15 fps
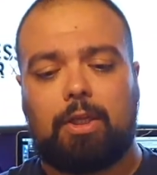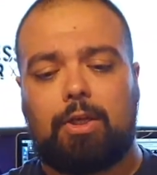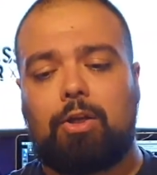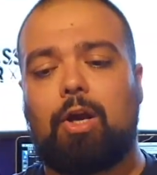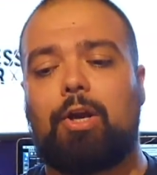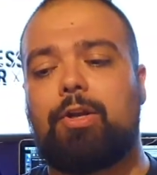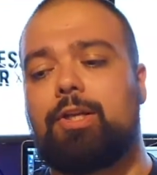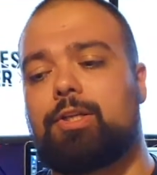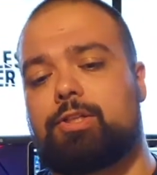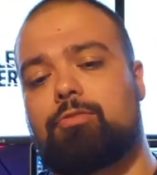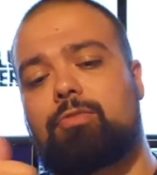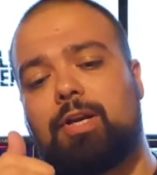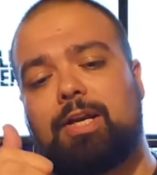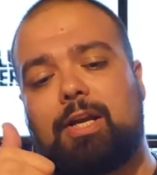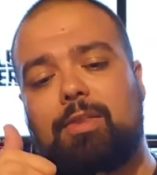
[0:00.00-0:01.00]
Not only does it
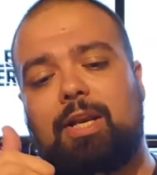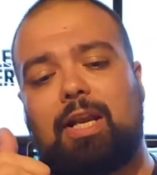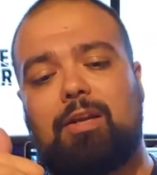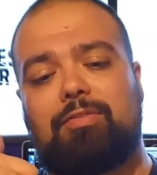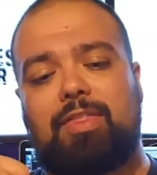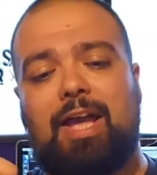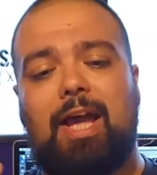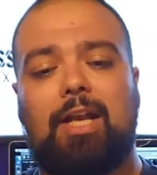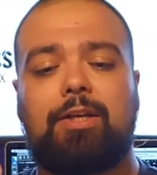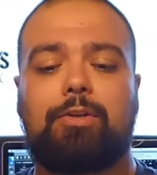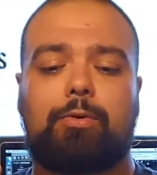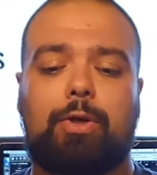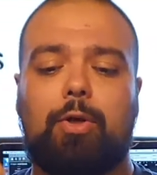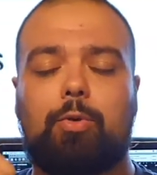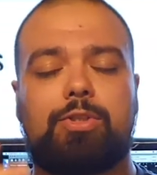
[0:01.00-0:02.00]
run down the length of the
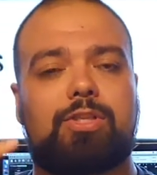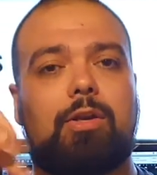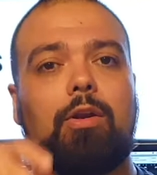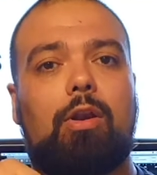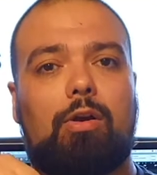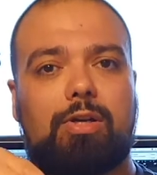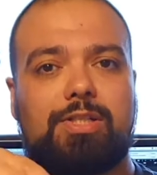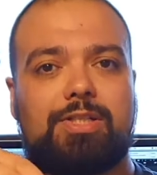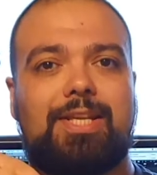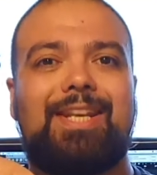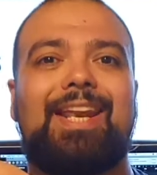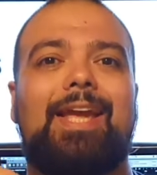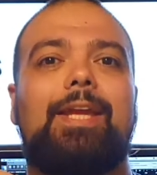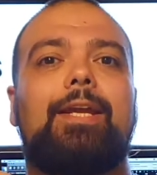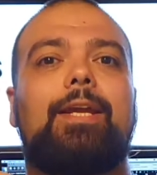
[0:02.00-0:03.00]
handle, it also locks the
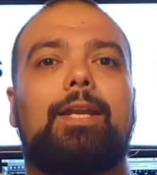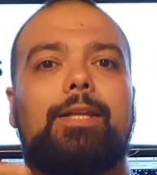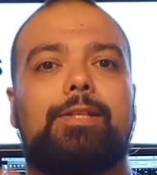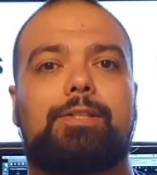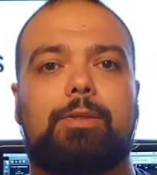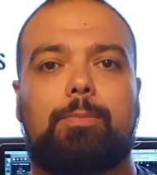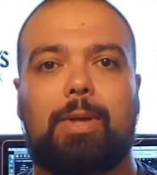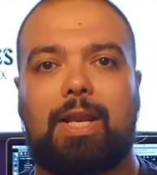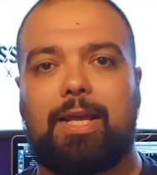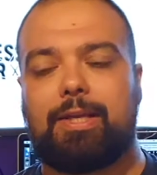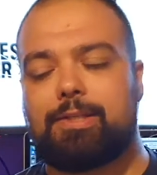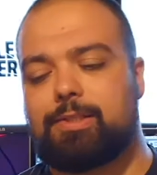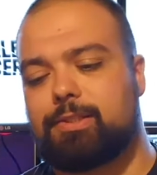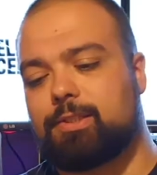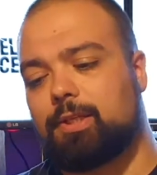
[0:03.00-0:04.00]
nagel into
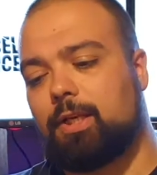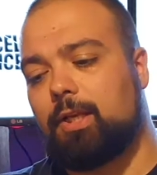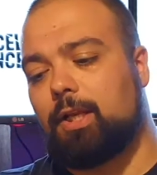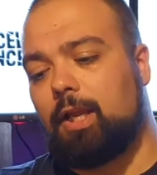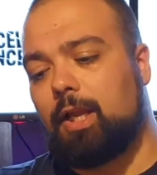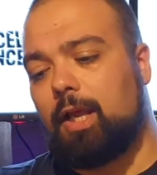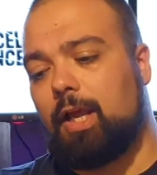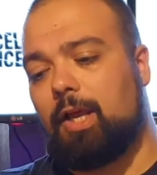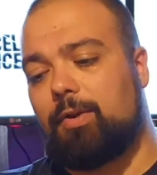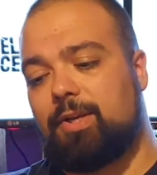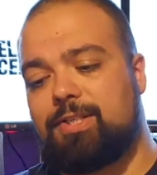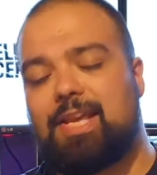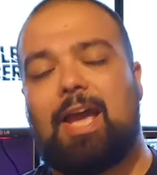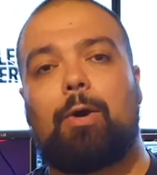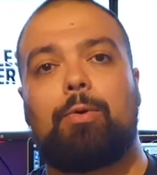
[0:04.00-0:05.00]
place and
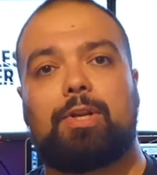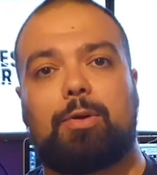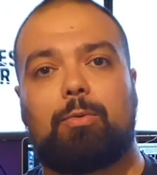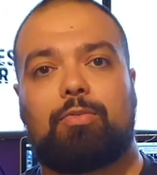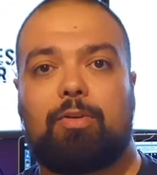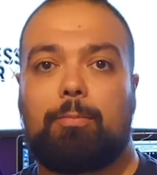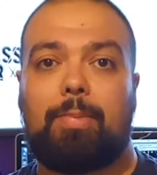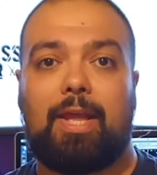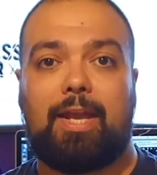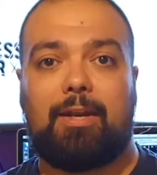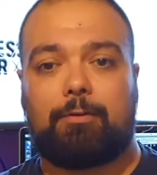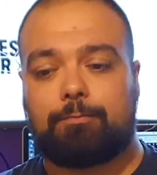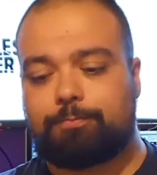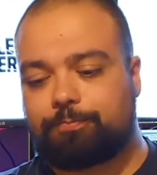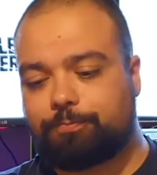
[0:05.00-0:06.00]
is held in with a
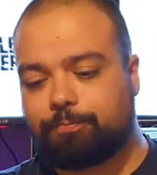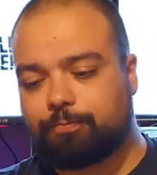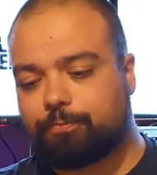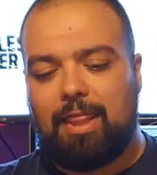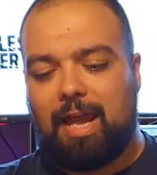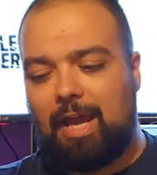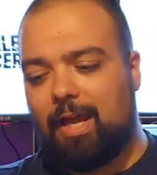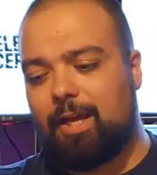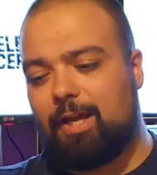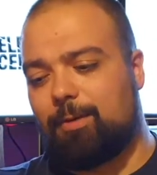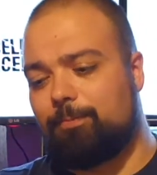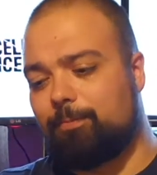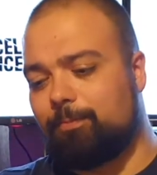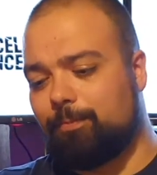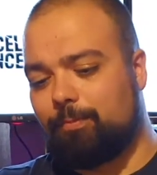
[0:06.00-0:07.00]
pin.
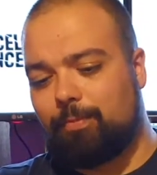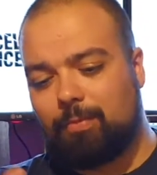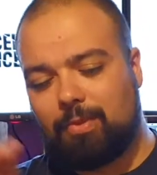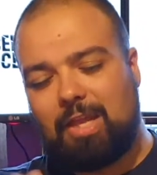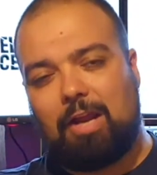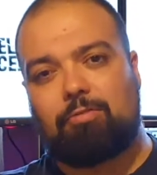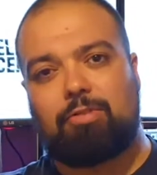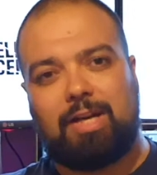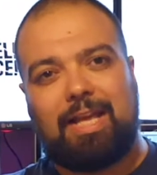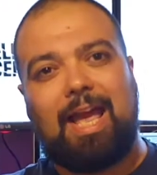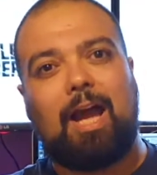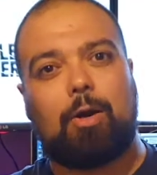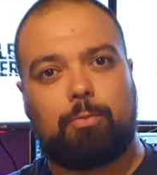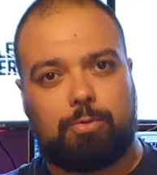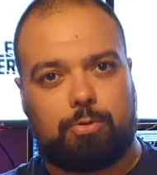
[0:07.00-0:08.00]
That really
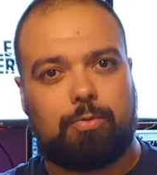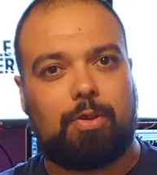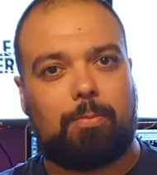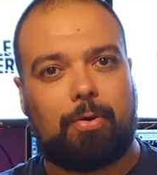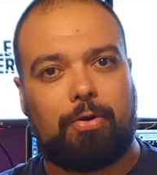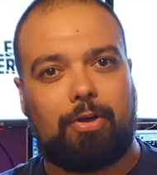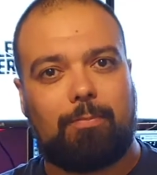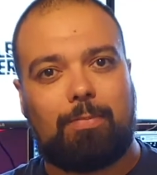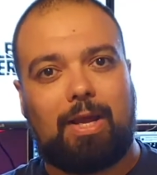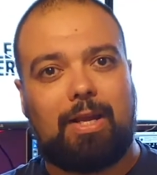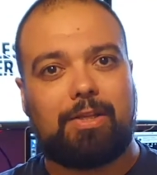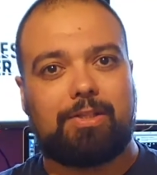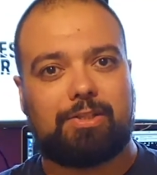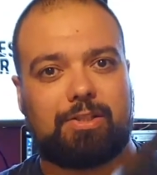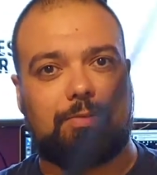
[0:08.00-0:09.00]
helps with the point of
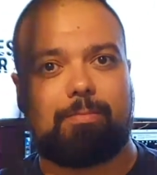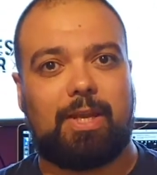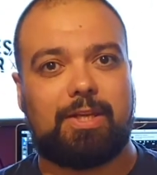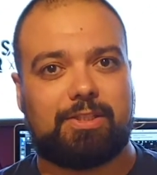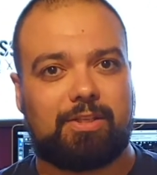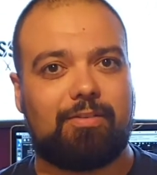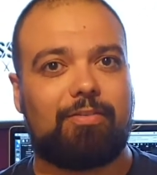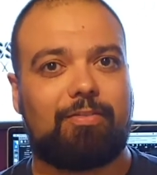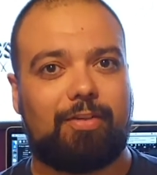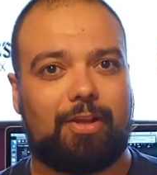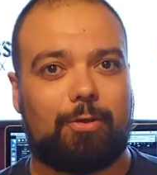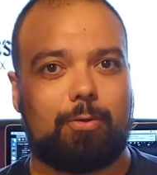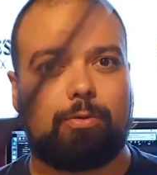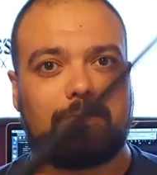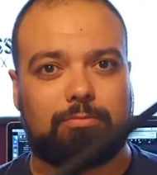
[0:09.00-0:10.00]
balance and makes it
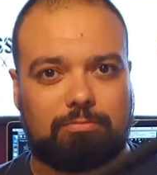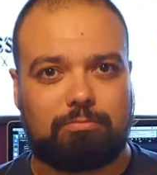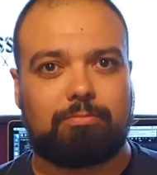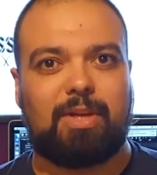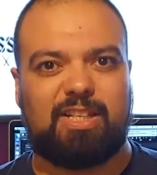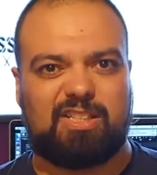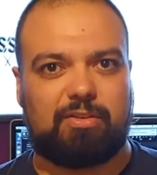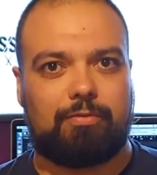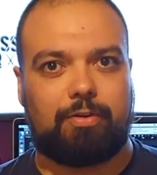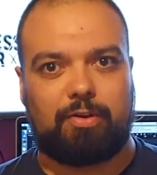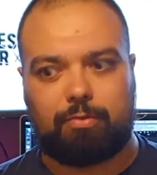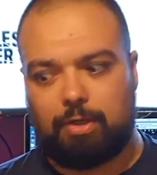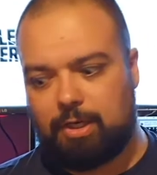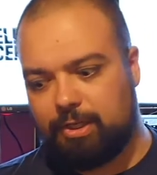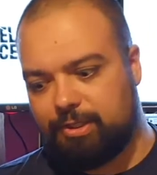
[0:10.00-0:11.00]
feel
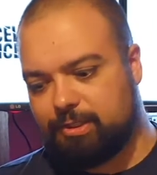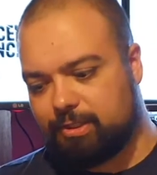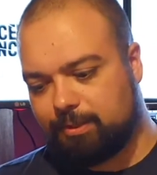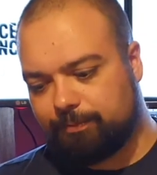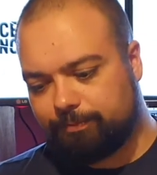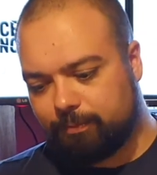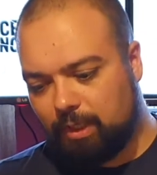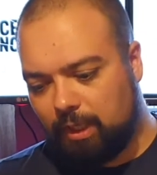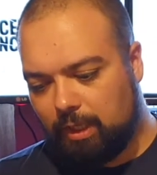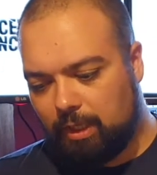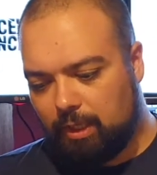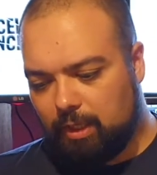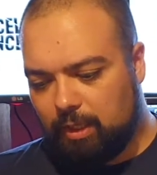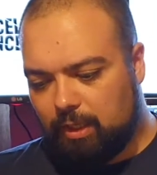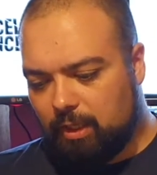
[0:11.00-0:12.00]
nice.
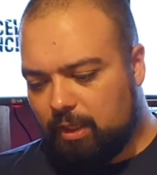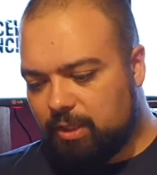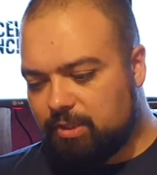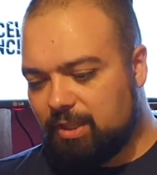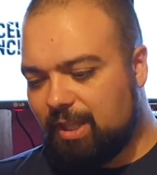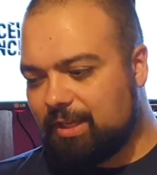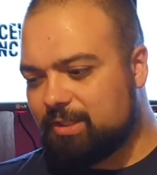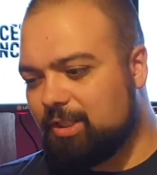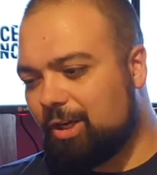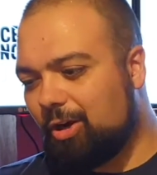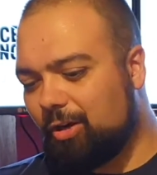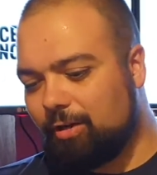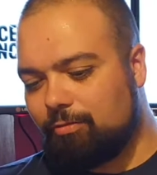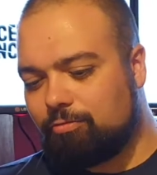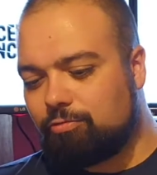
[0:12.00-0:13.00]
So that's the
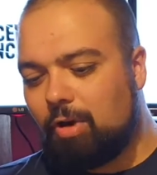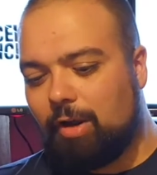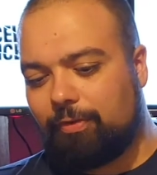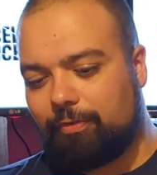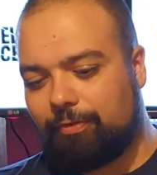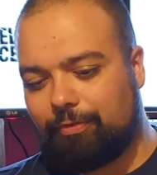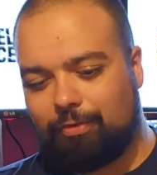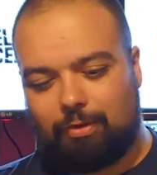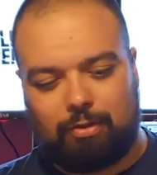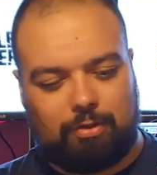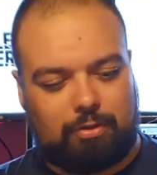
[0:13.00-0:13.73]
kind of rough